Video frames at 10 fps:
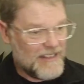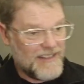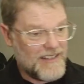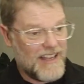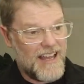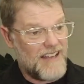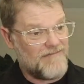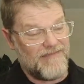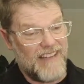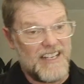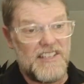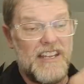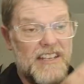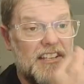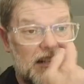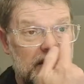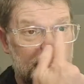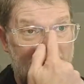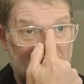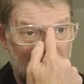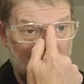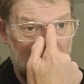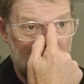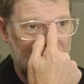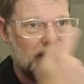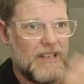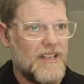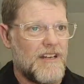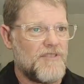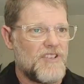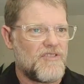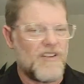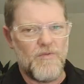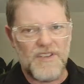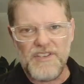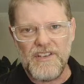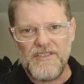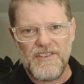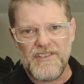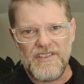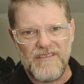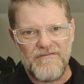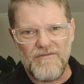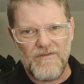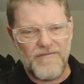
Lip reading: So, and it is in Spanish, and I'm just trying to watch it just to